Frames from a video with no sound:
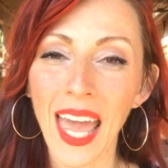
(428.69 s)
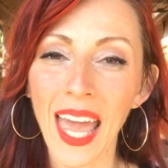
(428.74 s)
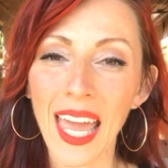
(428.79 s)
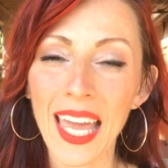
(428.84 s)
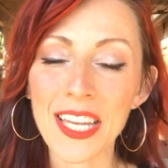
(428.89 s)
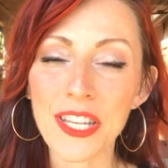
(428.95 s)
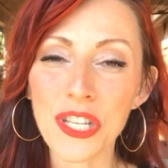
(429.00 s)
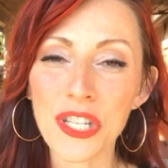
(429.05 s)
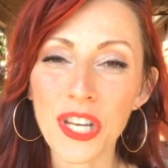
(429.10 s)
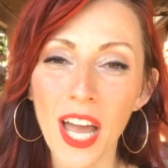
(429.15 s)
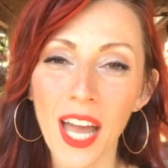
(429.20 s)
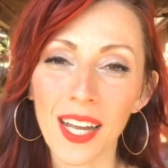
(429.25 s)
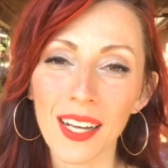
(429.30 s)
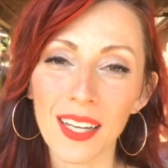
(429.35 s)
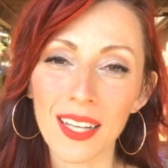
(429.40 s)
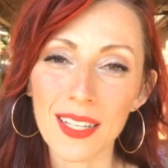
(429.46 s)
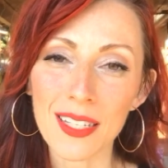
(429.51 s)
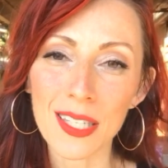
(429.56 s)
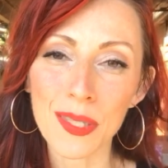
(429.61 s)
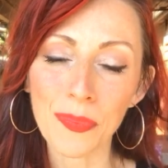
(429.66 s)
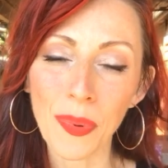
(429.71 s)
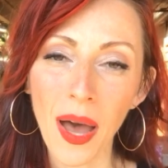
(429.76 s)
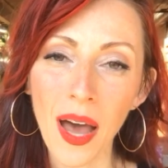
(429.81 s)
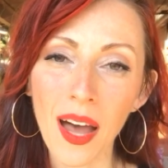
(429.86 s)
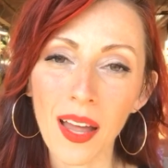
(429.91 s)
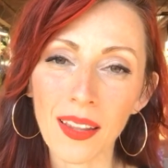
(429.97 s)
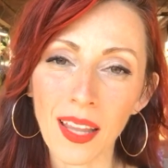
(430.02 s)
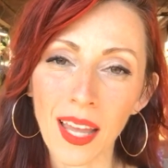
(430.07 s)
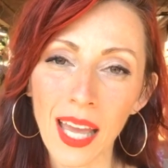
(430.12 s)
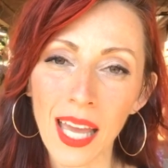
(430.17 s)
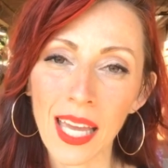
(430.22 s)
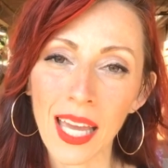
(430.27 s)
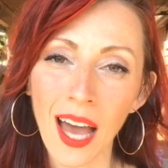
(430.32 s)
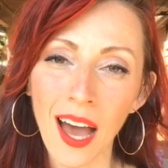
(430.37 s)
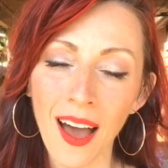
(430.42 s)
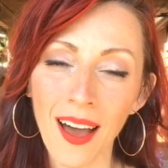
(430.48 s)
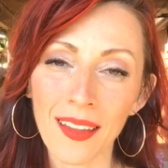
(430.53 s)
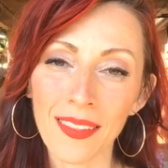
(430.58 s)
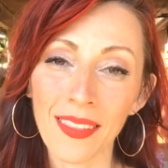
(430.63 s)
is shining a spotlight
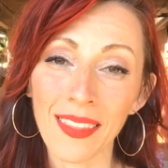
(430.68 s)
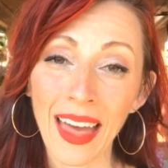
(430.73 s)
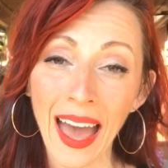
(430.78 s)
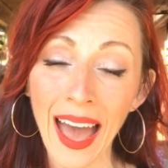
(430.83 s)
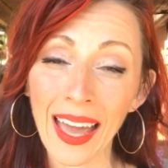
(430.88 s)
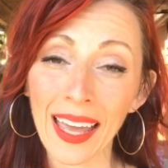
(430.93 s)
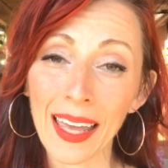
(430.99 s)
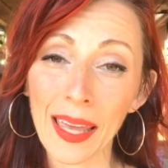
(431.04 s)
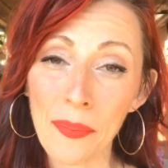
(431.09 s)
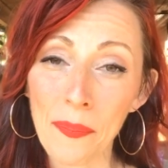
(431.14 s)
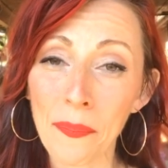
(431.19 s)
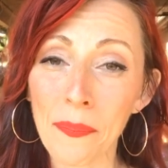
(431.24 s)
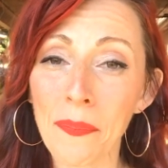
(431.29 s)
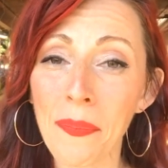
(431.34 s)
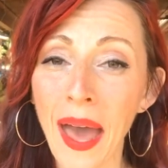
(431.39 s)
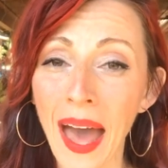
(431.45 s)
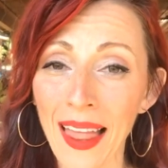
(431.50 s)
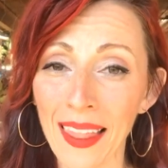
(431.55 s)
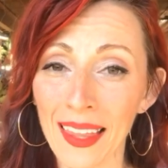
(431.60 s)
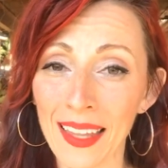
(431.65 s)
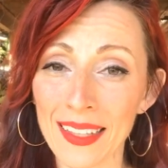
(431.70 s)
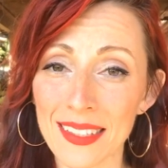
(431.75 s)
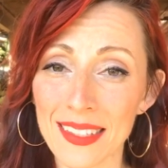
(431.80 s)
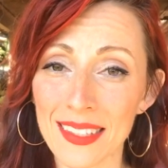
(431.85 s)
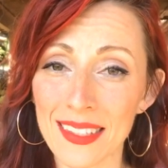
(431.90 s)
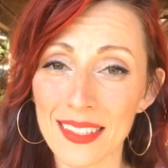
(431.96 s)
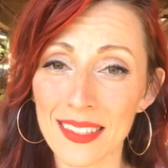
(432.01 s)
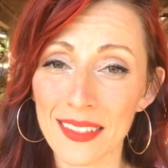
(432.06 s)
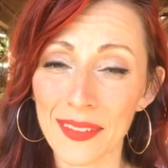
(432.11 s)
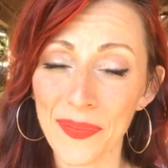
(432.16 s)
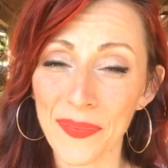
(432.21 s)
on that imbalance.